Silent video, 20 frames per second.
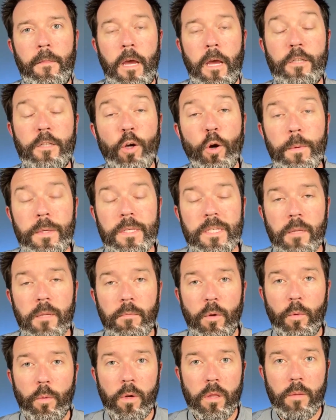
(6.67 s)
Adobe is going to be
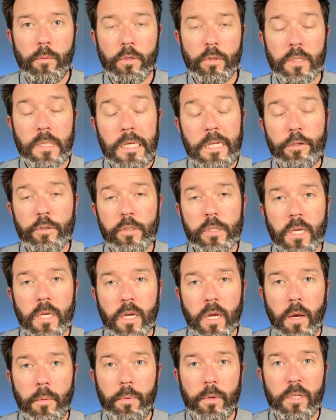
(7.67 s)
one of the most interesting
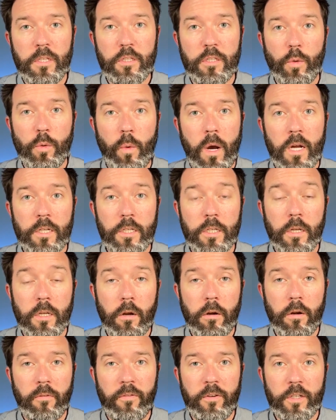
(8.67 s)
companies to watch in
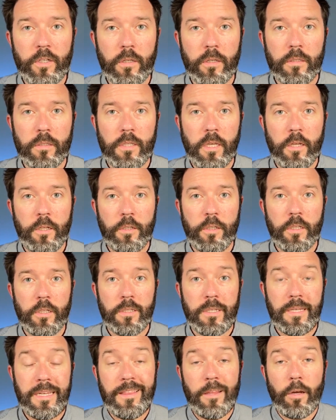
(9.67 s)
artificial
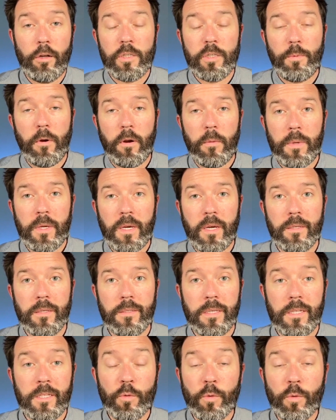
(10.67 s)
intelligence, in large part because
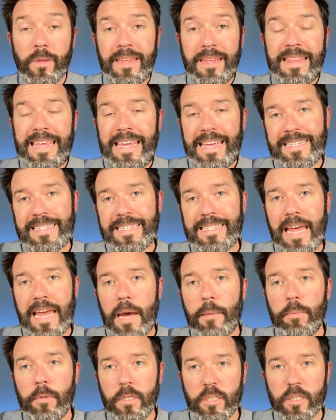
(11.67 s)
it's really the
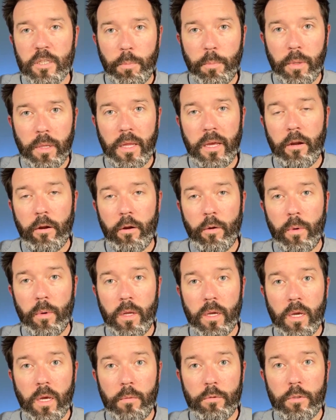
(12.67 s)
established player when
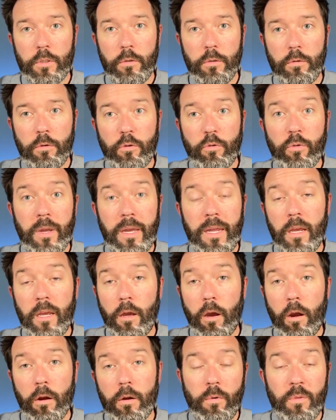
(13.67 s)
it comes to creating
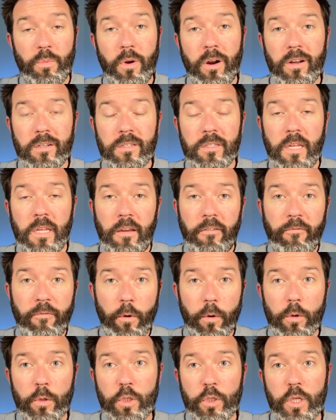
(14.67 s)
art. Products like
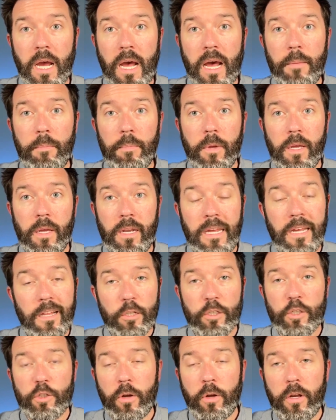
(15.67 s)
Photoshop and
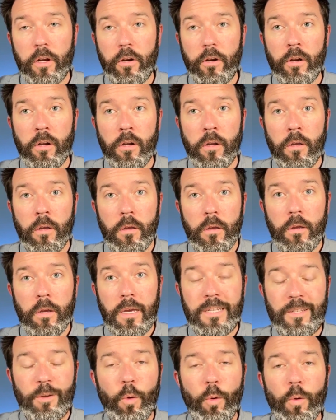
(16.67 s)
Illustrator,
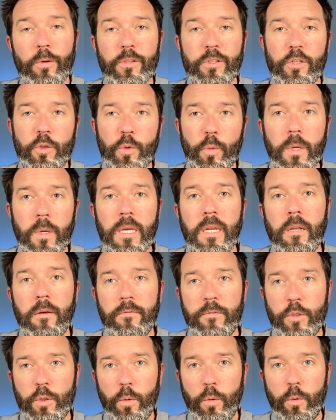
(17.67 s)
its whole suite of
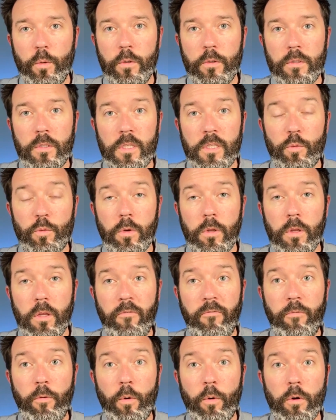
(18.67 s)
tools is really
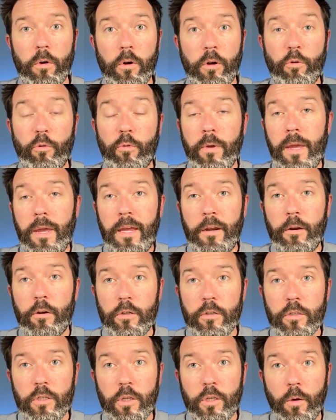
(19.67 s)
for
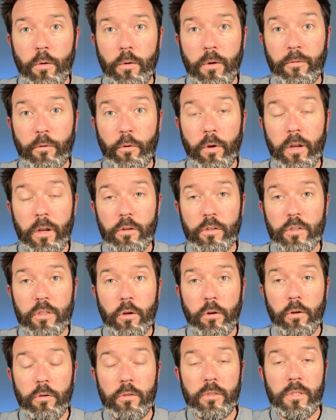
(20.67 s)
creators. So if creators
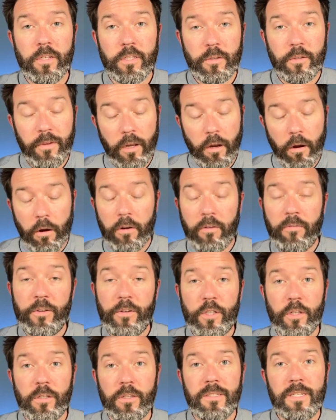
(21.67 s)
start using
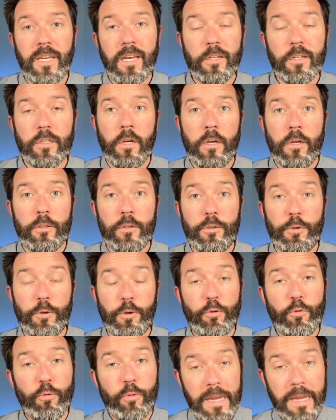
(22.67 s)
artificial intelligence to
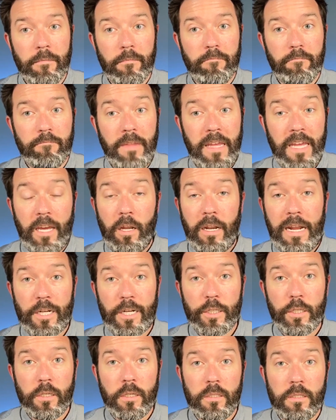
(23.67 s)
create, they could
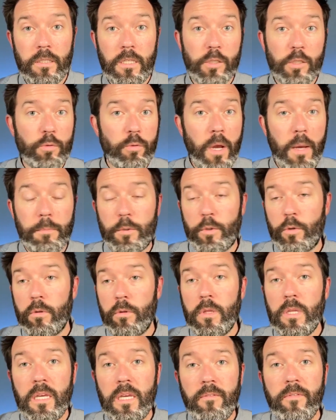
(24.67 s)
actually disrupt or
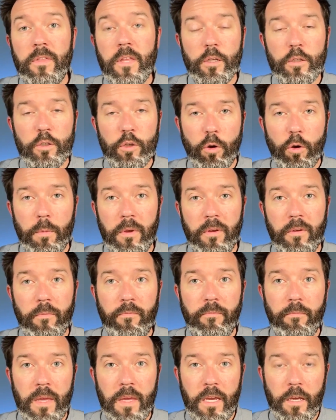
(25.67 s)
leave the Adobe
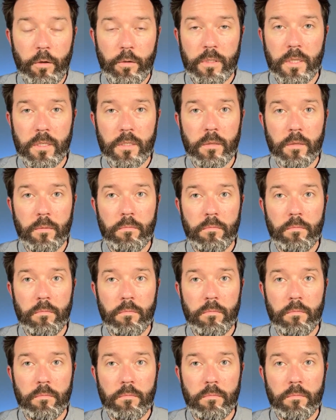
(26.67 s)
ecosystem.